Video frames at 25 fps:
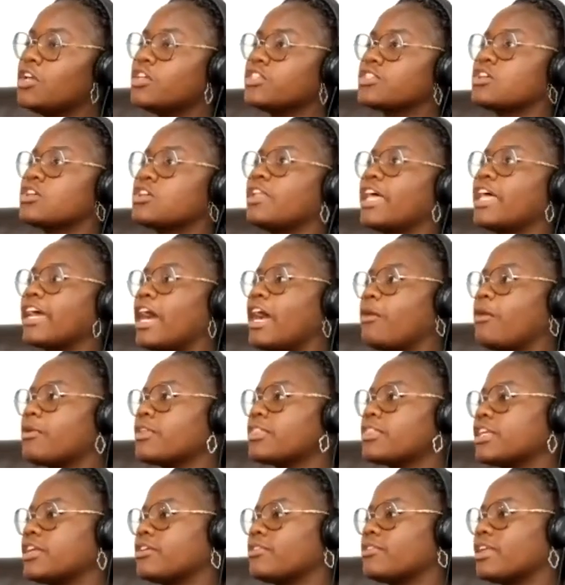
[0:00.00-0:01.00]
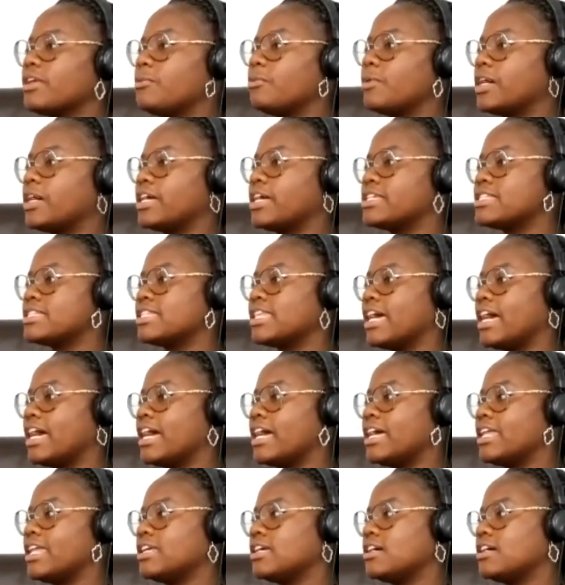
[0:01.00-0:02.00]
So like our theory was
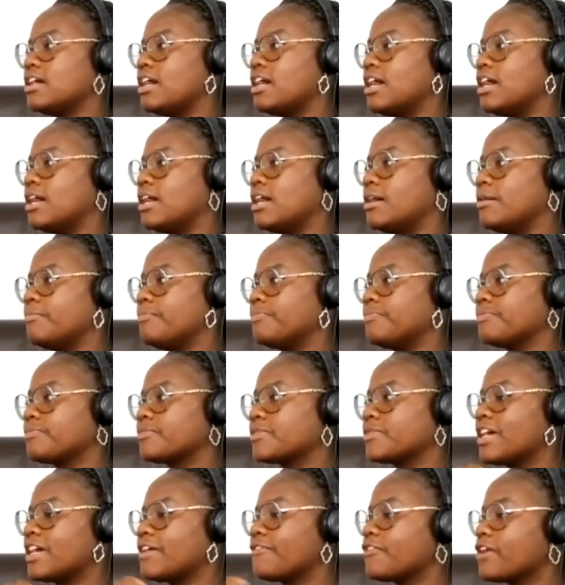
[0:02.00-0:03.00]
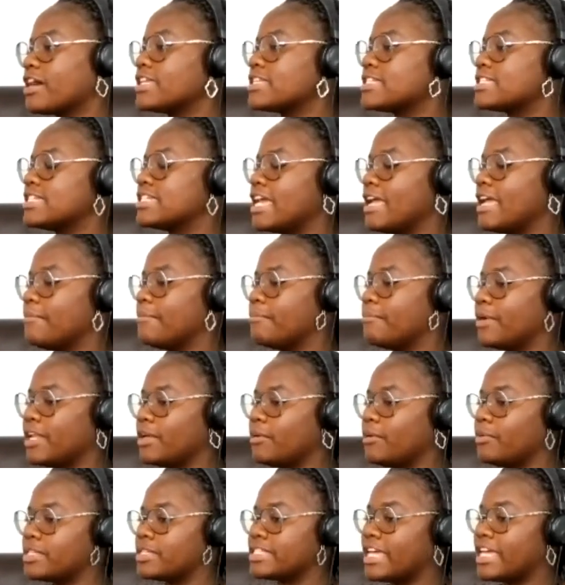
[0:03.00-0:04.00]
that I forgot his name, but
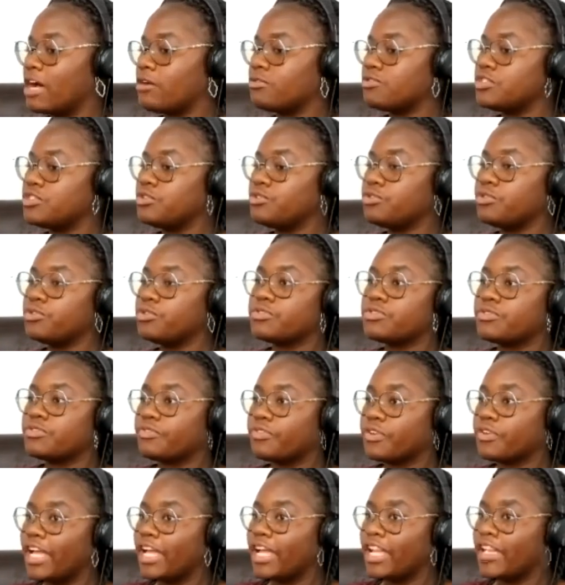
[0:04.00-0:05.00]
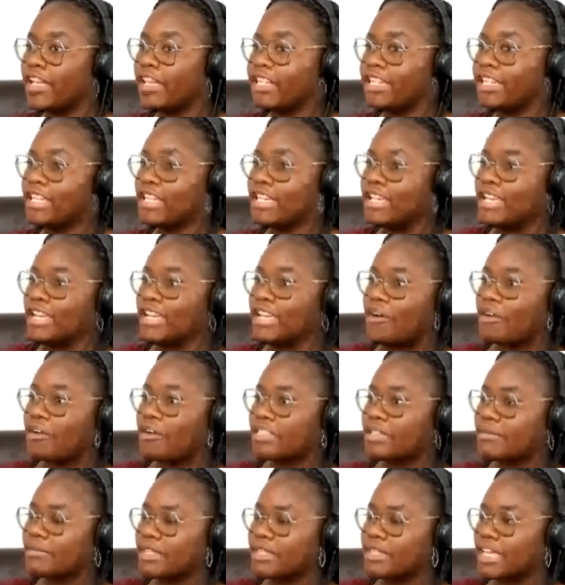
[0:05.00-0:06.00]
it was Count Dooku's friend or
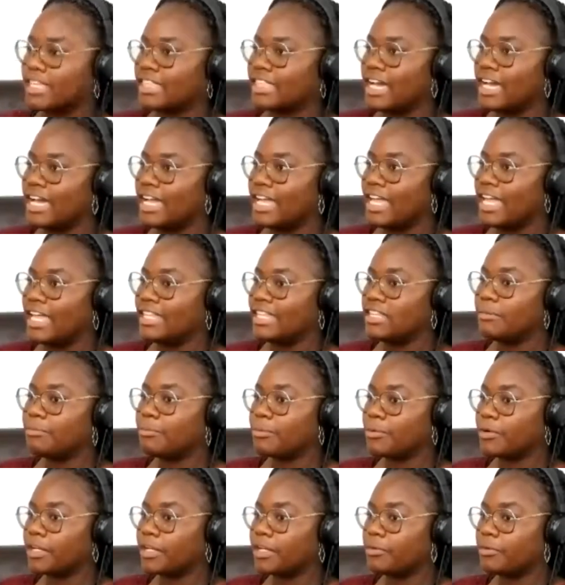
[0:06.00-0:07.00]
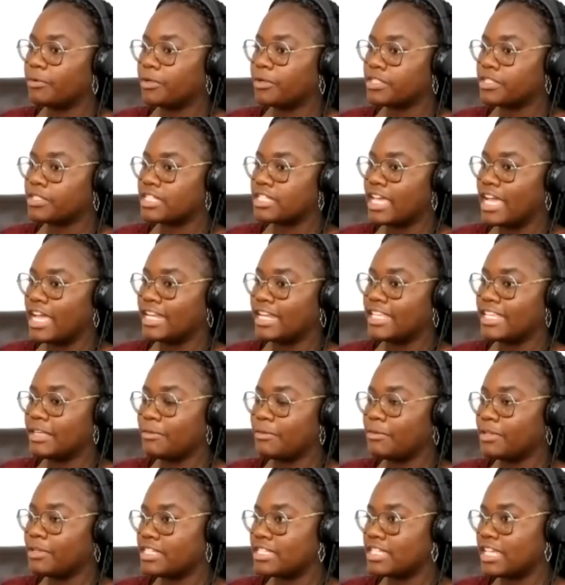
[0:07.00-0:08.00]
something like that in the prequels, and he
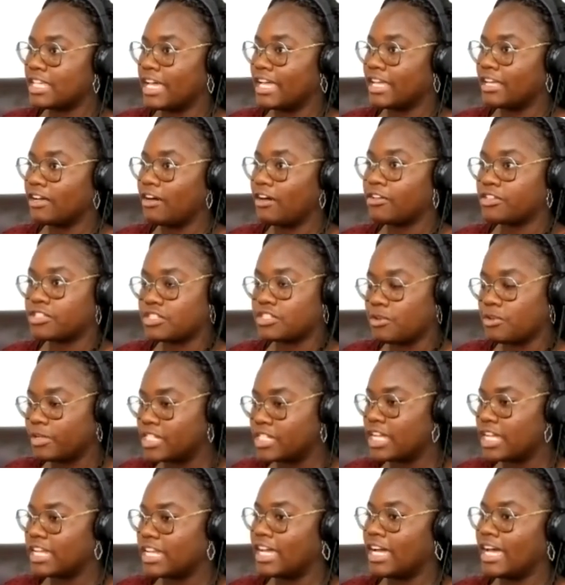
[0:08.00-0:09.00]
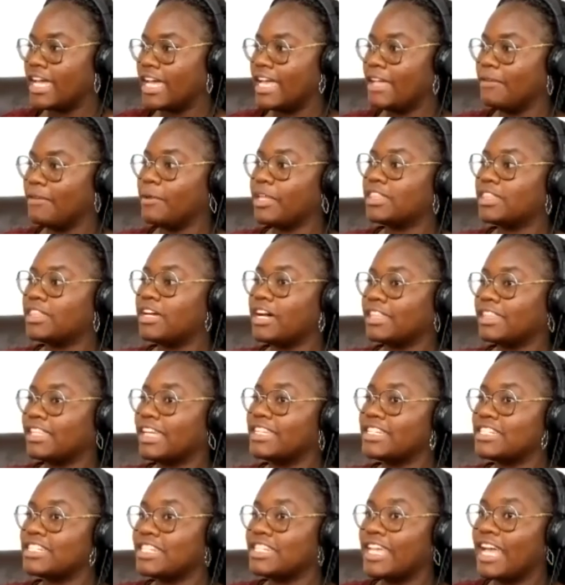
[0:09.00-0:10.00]
was like also a Jedi, and we thought
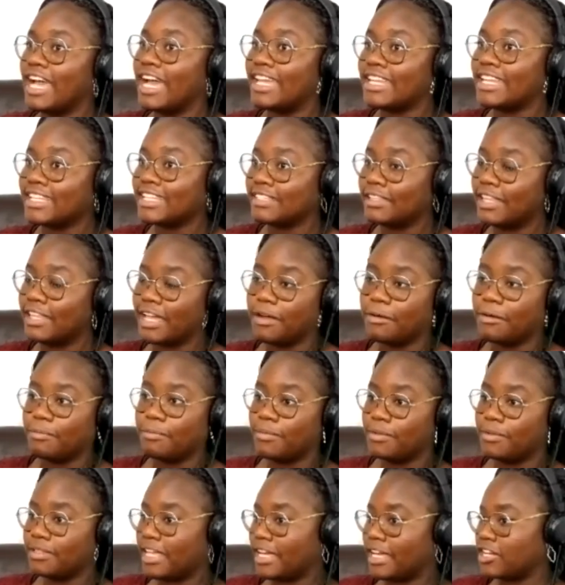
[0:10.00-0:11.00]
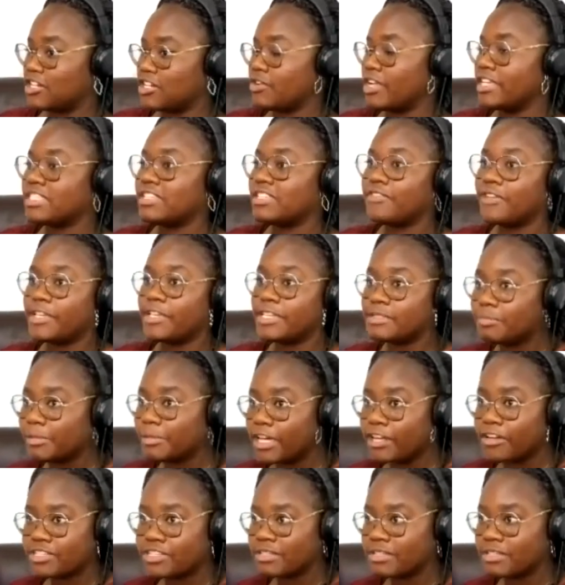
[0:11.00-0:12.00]
that she had like a trace of his
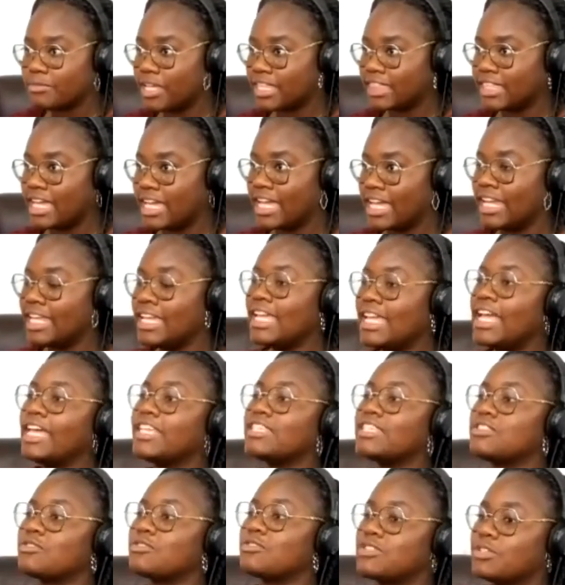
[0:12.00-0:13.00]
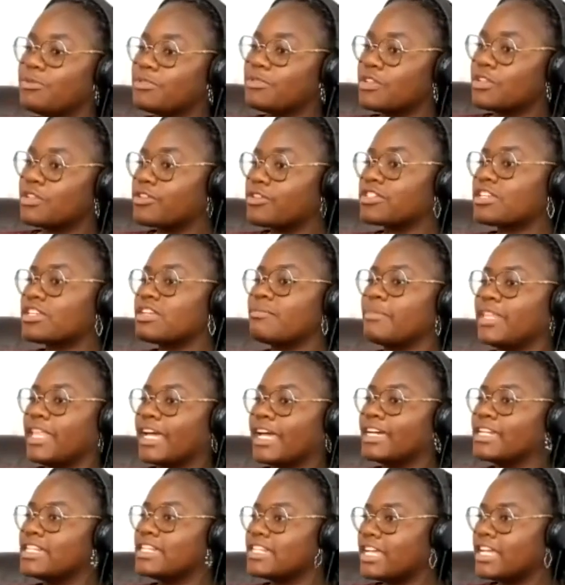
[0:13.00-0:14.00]
blood or something like that, and so she was also going to be
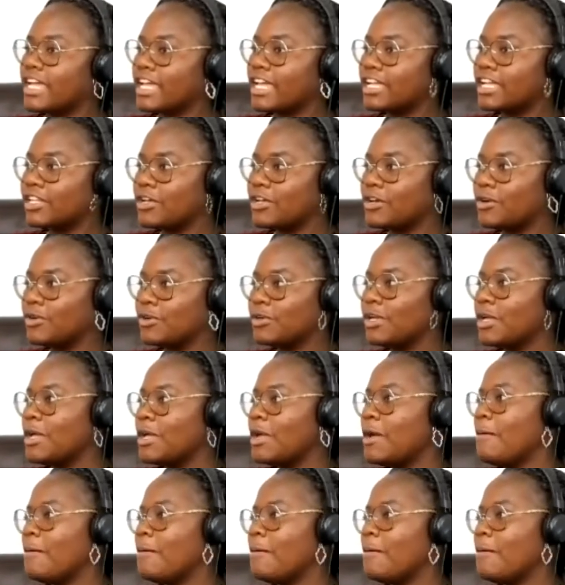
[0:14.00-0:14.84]
like a Jedi clone.